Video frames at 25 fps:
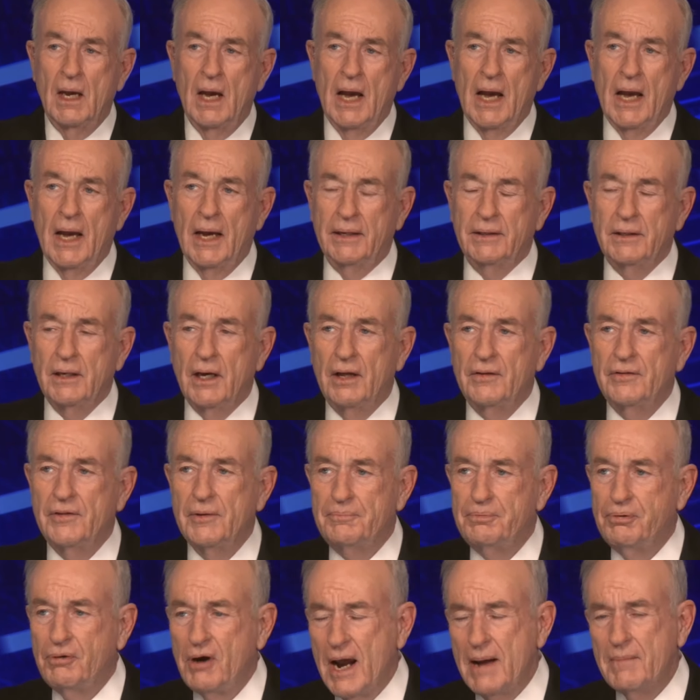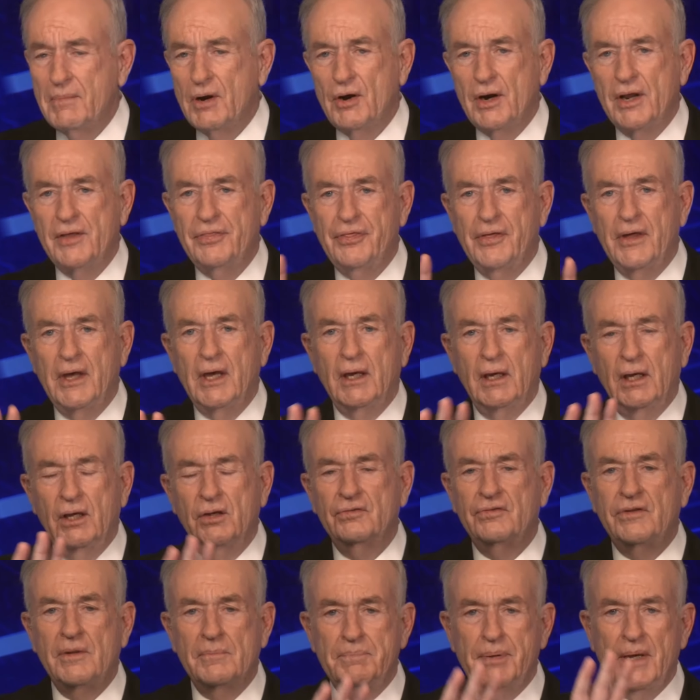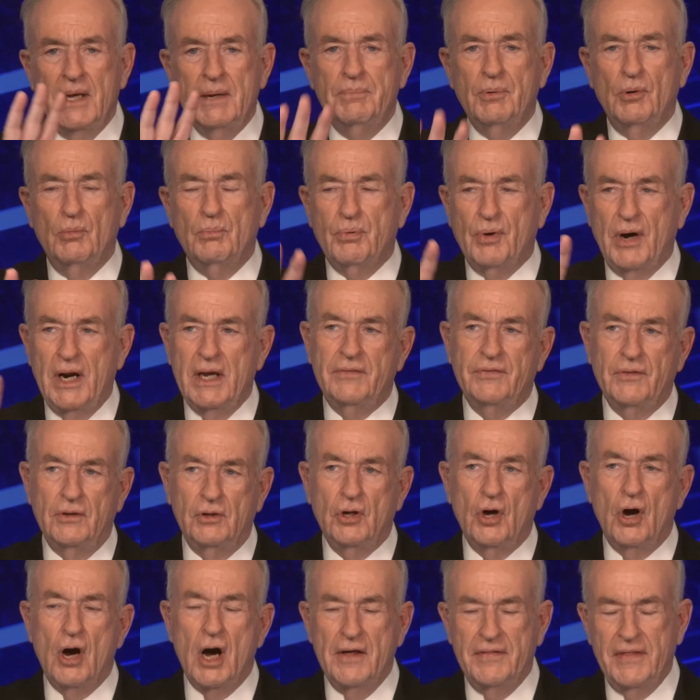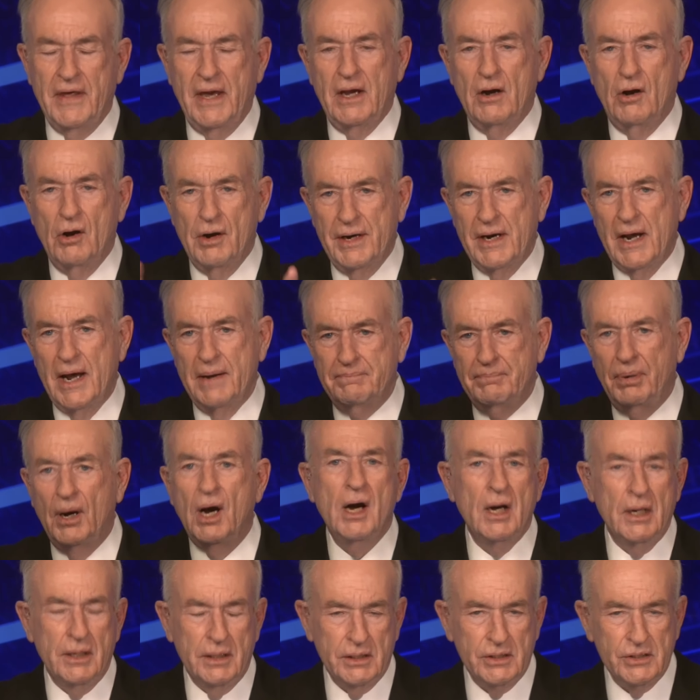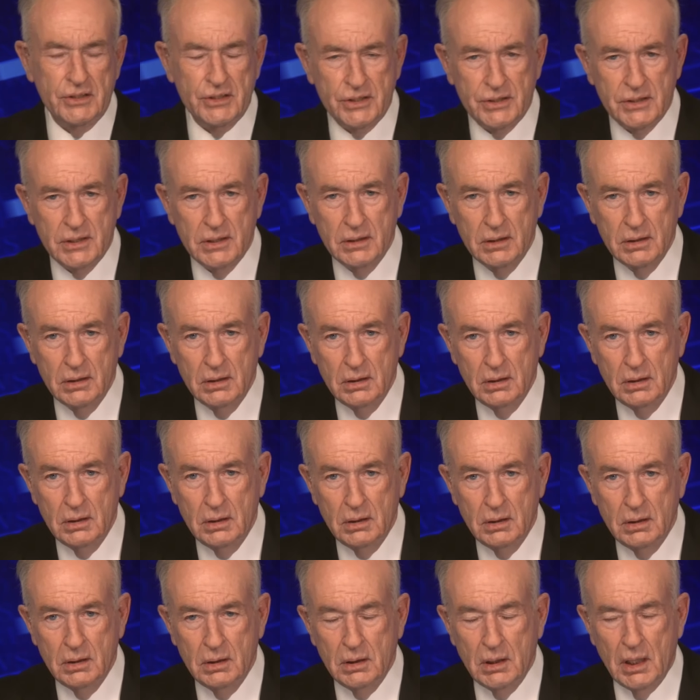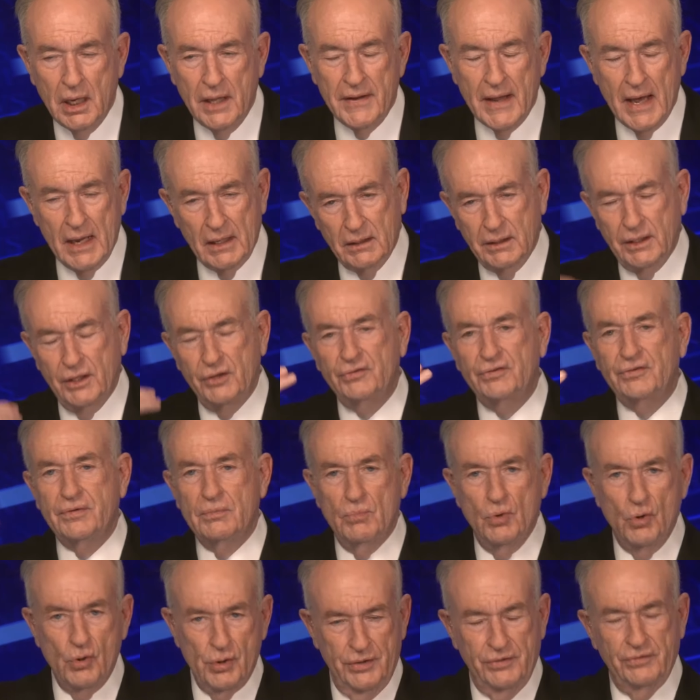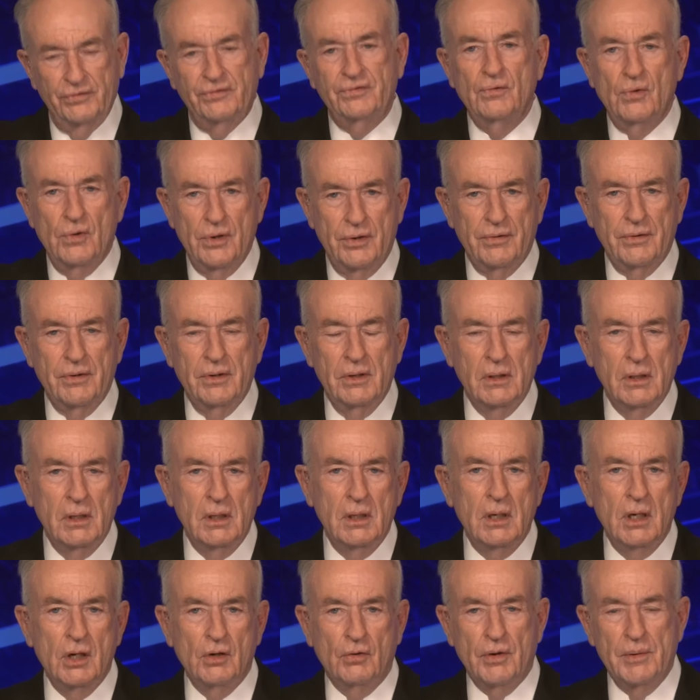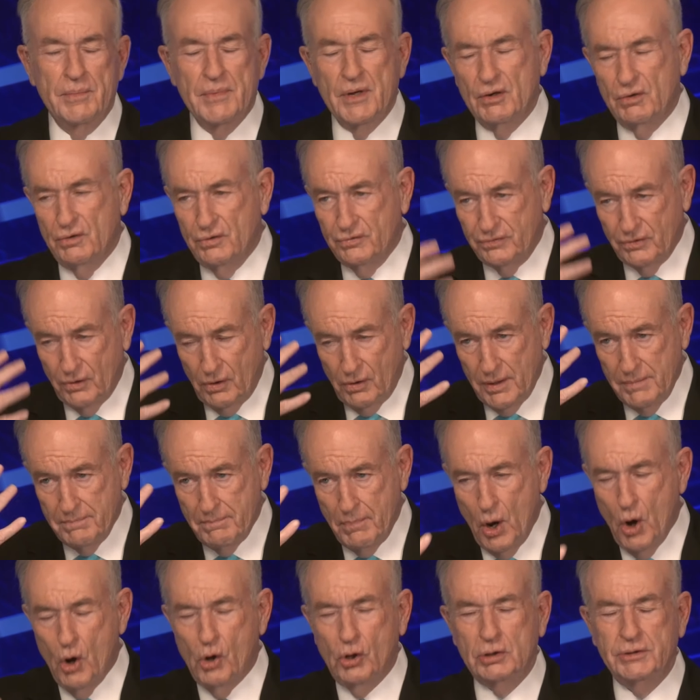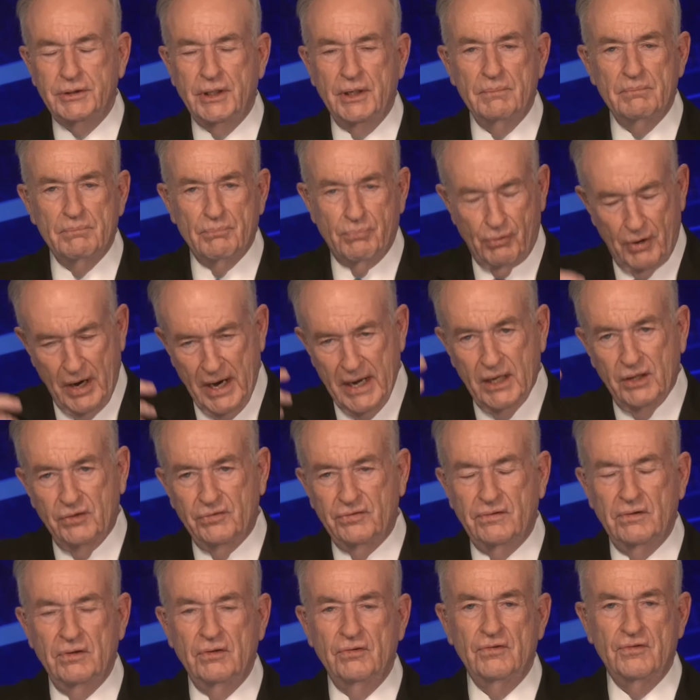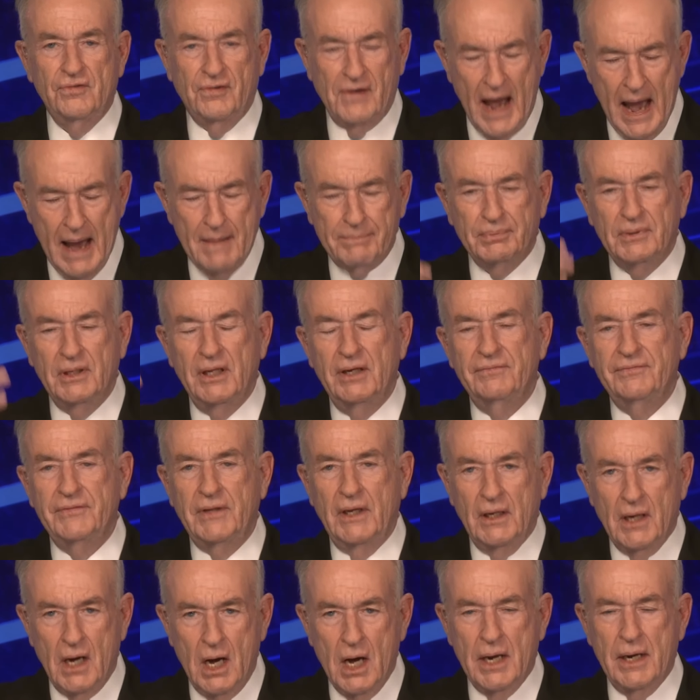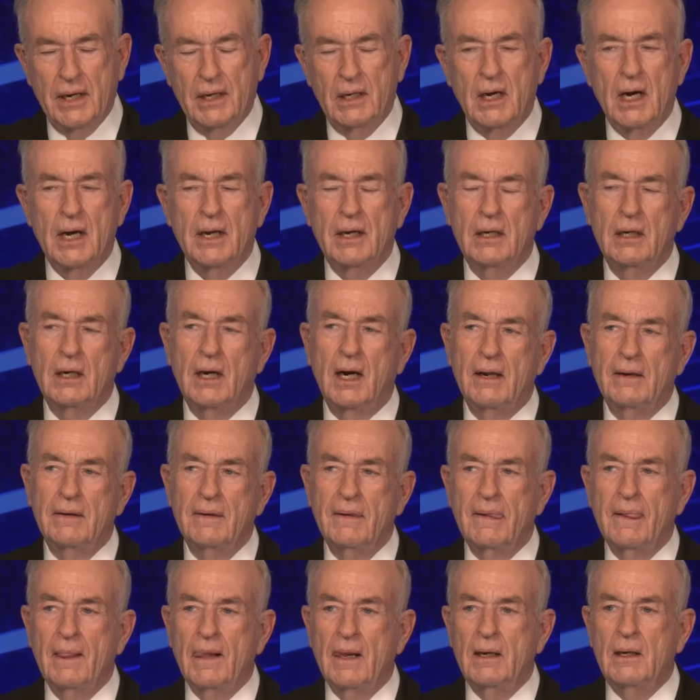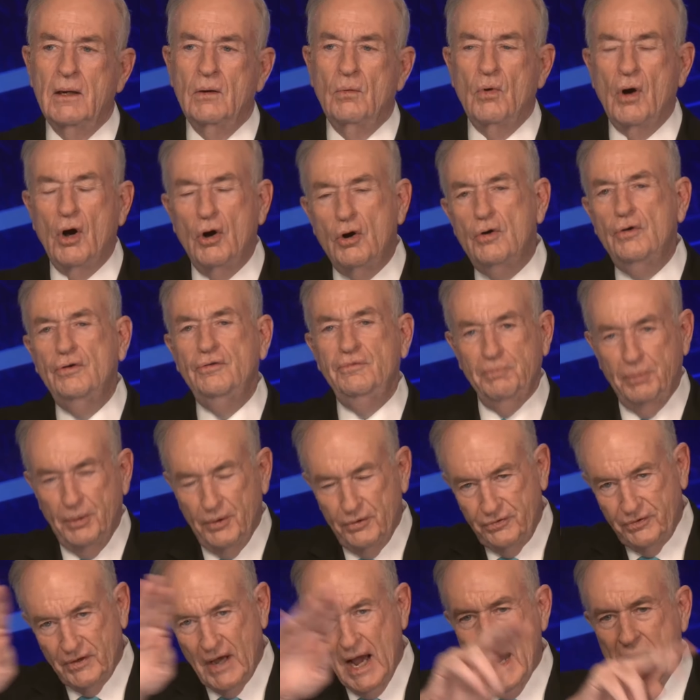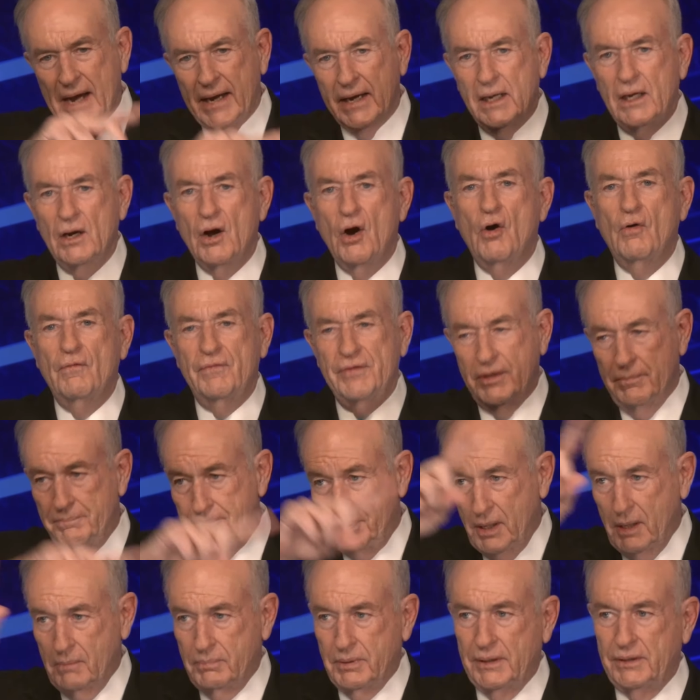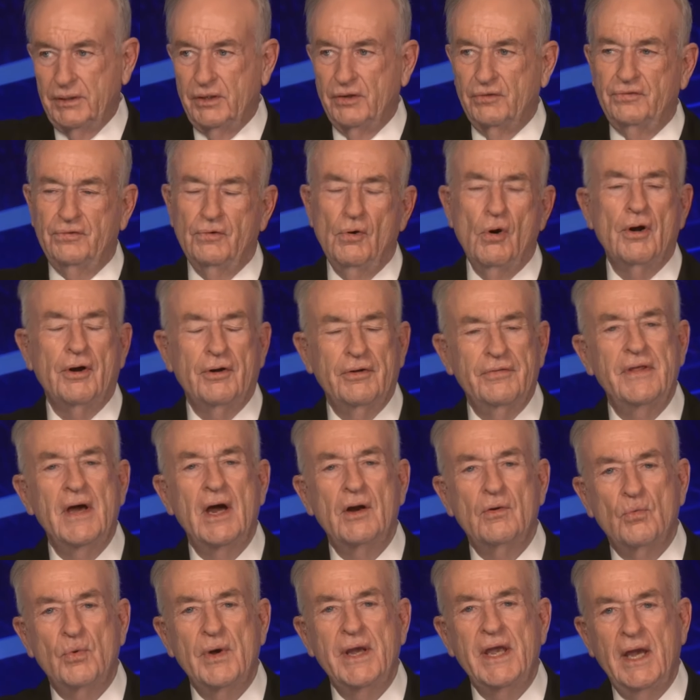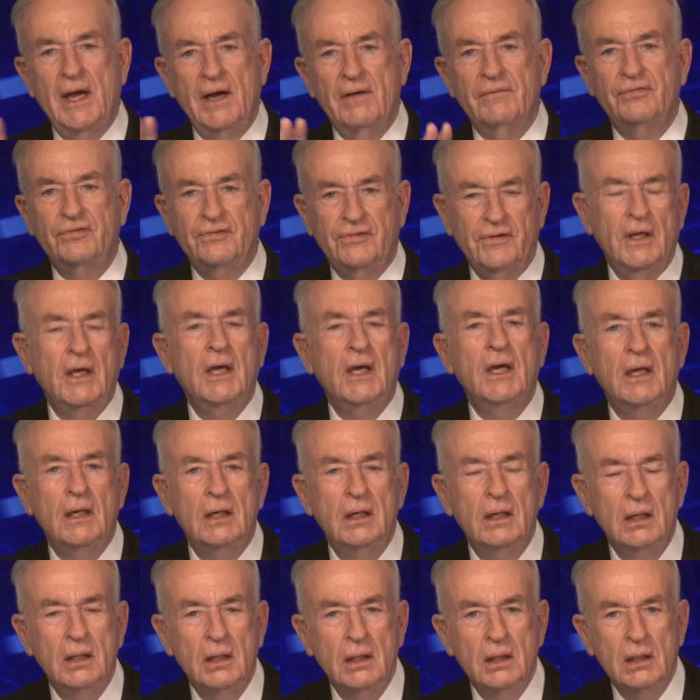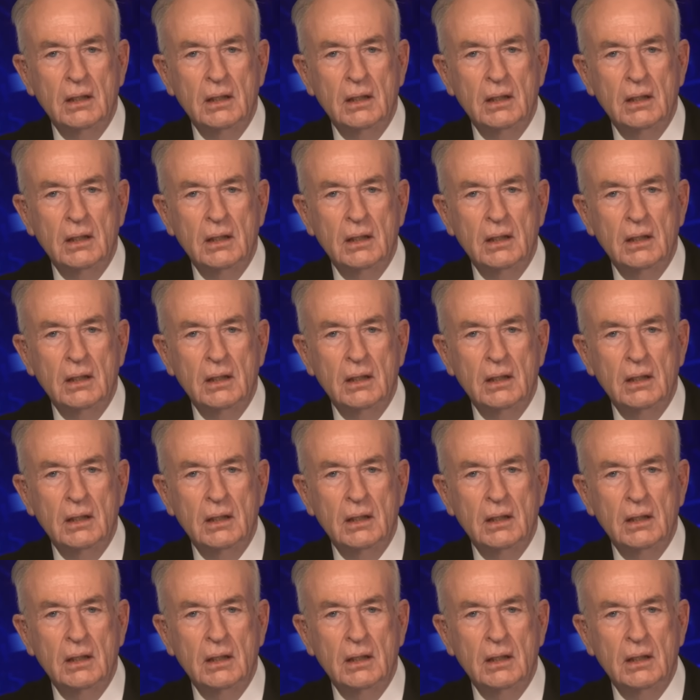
And the primary thing is that people break the law, they are not punished. And that leads to more disorder. Criminals are emboldened, brazen, shoplifting, on and on and on. Well, who's presiding over the public disorder that we have seen